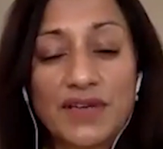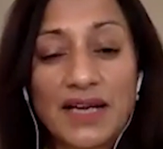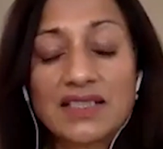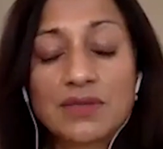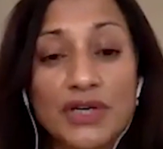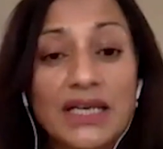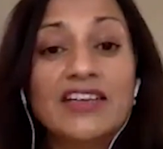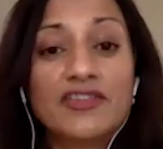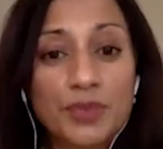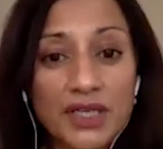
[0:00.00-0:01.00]
had some
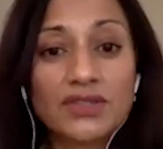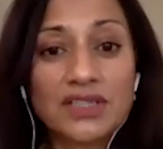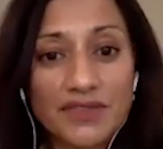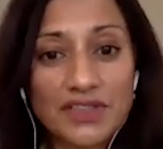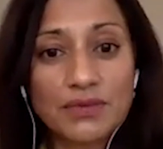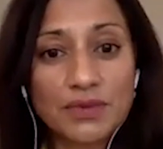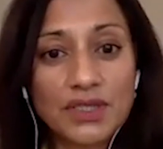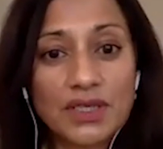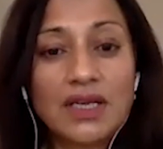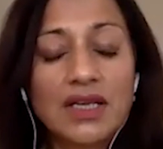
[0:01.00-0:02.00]
relief by not having to work.